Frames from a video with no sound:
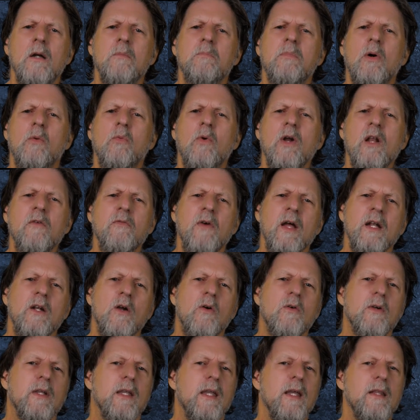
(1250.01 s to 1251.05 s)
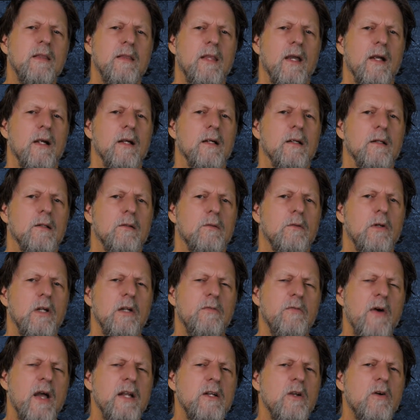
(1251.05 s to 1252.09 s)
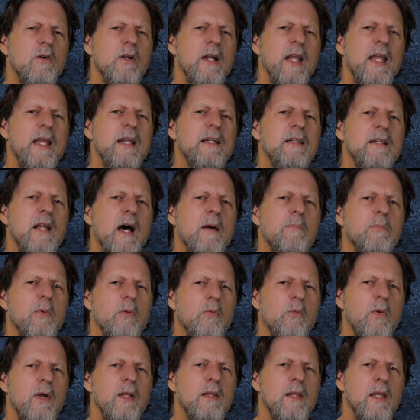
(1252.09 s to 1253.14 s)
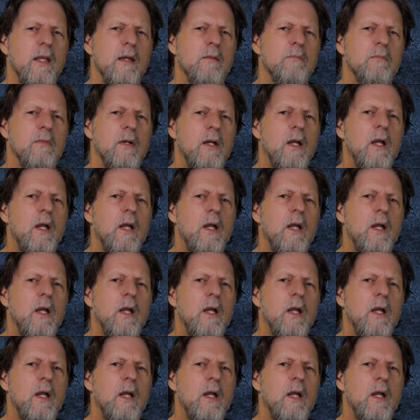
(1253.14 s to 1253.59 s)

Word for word: But what if I don't get there? What if I don't end up with him?